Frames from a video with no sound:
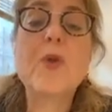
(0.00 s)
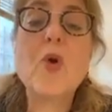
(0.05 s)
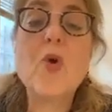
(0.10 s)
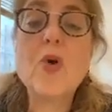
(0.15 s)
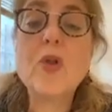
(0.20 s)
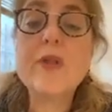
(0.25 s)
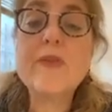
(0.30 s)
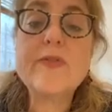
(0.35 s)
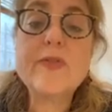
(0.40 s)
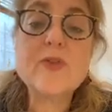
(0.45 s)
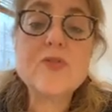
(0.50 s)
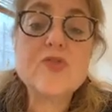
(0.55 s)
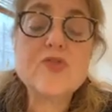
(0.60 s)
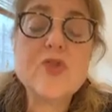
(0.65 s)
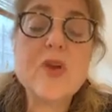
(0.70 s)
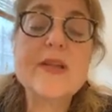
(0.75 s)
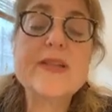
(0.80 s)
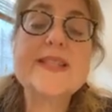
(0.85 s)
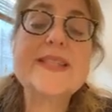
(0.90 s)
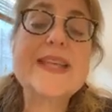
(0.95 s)
All of those
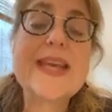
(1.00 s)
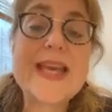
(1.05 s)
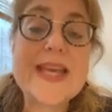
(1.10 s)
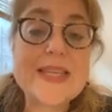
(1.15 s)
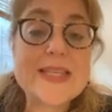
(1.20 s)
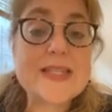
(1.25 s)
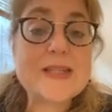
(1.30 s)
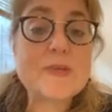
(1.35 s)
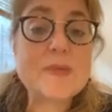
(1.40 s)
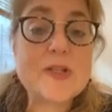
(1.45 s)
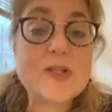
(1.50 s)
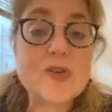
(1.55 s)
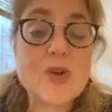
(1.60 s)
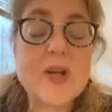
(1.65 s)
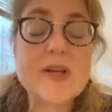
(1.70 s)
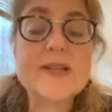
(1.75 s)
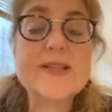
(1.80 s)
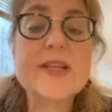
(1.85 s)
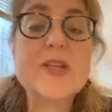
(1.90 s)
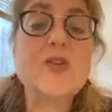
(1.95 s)
drugs tend to be
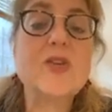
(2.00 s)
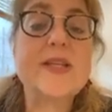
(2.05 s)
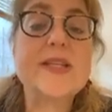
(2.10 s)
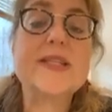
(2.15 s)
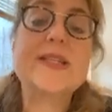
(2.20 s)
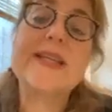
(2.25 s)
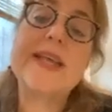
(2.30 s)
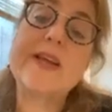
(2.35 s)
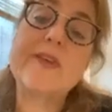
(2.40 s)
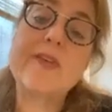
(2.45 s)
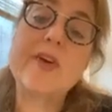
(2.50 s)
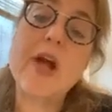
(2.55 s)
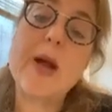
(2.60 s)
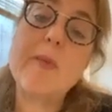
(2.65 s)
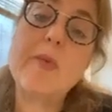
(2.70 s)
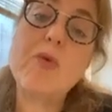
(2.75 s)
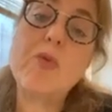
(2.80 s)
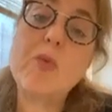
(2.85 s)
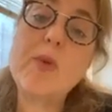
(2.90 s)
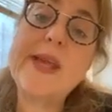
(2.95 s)
drugs that you need to take for a
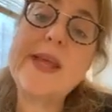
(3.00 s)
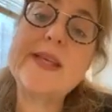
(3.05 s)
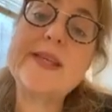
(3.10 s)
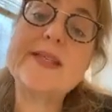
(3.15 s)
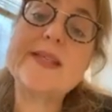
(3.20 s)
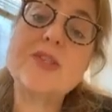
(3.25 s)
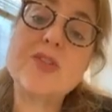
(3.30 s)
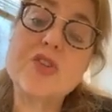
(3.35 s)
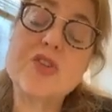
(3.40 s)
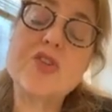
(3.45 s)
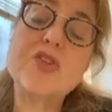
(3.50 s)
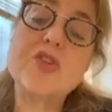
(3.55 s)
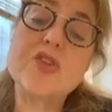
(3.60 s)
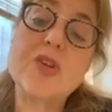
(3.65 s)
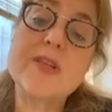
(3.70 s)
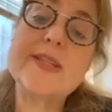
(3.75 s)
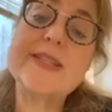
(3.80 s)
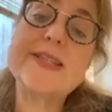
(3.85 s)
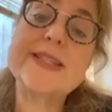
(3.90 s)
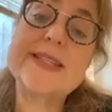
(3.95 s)
couple of weeks until you
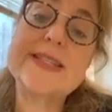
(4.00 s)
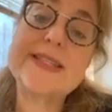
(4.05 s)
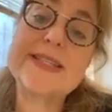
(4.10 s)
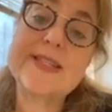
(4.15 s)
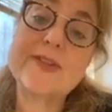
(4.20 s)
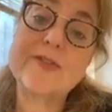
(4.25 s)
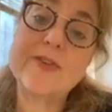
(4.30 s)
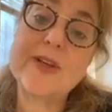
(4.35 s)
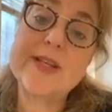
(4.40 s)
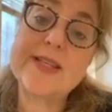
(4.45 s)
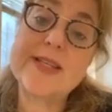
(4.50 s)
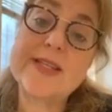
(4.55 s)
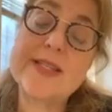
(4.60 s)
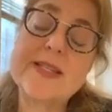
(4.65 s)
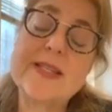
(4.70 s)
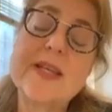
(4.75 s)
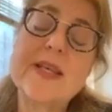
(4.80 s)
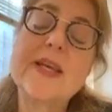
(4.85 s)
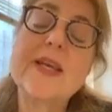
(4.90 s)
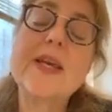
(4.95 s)
start to see the
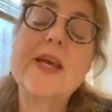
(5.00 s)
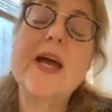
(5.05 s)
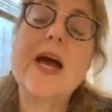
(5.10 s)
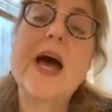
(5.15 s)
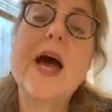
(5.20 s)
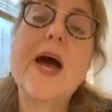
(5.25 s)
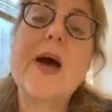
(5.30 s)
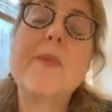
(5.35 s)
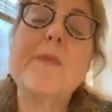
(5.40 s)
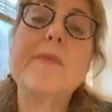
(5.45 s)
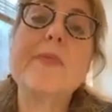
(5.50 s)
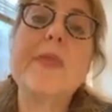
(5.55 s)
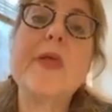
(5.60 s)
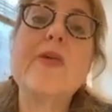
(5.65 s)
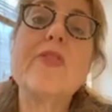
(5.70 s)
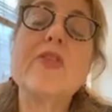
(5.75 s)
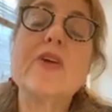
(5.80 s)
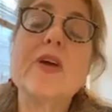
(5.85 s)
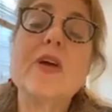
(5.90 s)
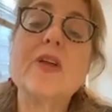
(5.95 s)
difference.
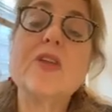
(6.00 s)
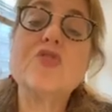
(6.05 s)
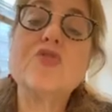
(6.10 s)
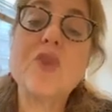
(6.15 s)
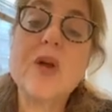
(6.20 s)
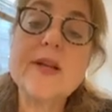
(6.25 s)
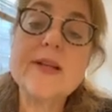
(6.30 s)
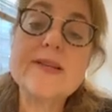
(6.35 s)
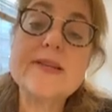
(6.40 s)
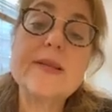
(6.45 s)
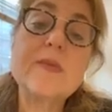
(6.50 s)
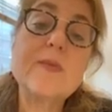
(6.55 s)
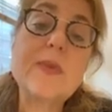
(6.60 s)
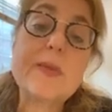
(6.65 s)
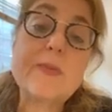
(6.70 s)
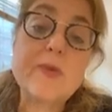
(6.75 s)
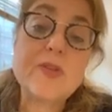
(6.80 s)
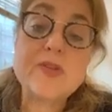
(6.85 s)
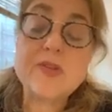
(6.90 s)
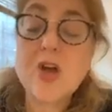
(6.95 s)
The drugs that
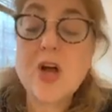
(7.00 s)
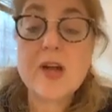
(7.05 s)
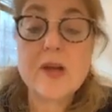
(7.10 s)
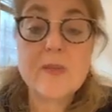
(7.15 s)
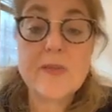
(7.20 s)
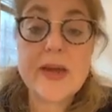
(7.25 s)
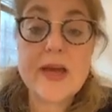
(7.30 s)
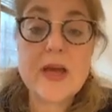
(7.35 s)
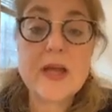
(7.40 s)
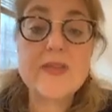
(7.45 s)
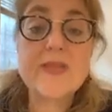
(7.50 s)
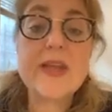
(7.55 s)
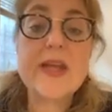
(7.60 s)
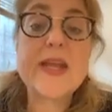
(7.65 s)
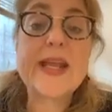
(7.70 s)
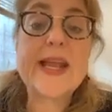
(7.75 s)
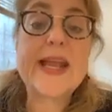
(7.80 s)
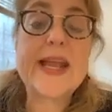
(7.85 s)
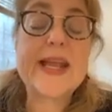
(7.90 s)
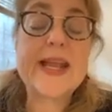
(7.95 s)
people talk about
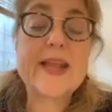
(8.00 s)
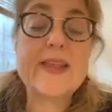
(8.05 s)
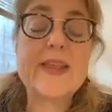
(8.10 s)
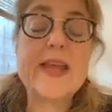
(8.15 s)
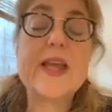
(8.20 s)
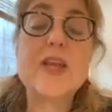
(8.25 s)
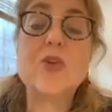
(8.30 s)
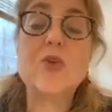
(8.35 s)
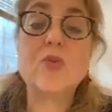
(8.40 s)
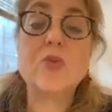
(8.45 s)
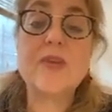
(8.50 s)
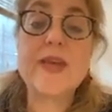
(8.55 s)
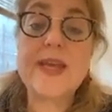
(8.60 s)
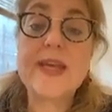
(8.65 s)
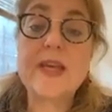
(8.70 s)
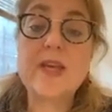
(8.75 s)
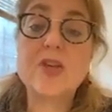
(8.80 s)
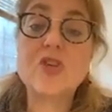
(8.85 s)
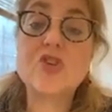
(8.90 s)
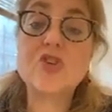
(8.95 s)
that you
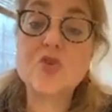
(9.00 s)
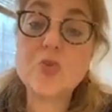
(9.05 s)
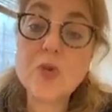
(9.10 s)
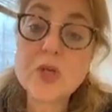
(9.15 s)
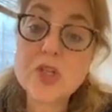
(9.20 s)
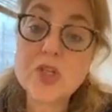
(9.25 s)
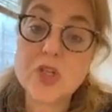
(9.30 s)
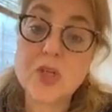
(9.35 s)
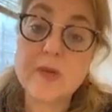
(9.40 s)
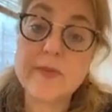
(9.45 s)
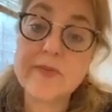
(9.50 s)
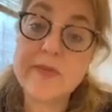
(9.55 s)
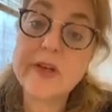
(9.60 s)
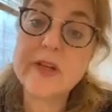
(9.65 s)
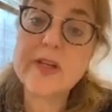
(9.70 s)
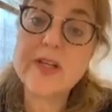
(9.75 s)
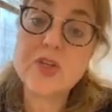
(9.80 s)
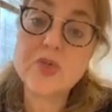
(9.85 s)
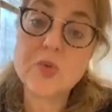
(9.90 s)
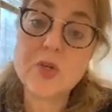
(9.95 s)
take short-term,
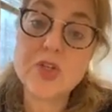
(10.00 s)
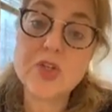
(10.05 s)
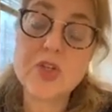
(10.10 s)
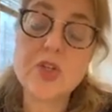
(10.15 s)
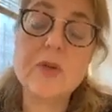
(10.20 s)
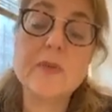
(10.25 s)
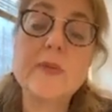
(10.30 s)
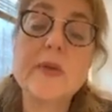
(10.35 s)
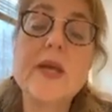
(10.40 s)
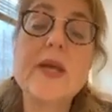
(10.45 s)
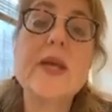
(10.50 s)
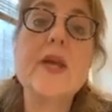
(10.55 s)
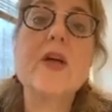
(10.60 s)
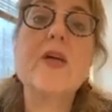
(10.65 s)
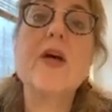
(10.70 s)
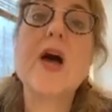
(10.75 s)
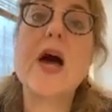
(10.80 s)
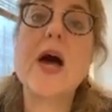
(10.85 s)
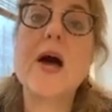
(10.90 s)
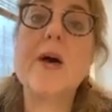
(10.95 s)
very short-term,
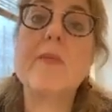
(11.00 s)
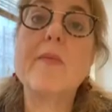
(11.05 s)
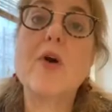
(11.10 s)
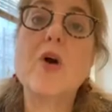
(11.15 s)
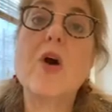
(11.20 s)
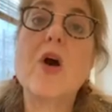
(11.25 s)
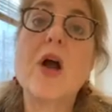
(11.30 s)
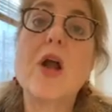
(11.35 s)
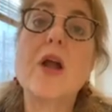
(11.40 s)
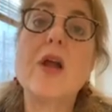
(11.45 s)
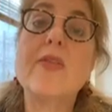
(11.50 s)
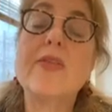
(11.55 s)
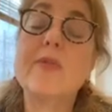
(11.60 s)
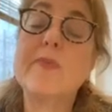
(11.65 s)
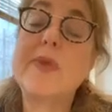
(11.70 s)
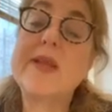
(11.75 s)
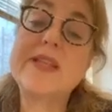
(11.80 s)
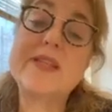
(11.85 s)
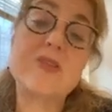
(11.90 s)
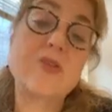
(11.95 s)
are the
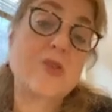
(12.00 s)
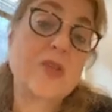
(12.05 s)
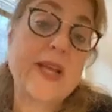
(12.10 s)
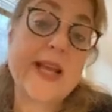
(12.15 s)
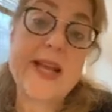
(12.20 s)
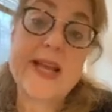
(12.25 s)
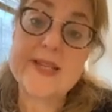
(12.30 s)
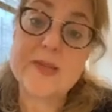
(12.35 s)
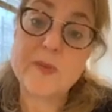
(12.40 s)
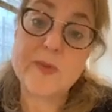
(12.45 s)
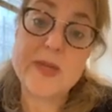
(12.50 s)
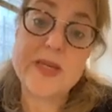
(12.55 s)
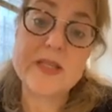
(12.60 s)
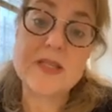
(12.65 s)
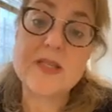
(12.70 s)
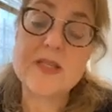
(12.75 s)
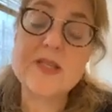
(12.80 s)
benzodiazepines.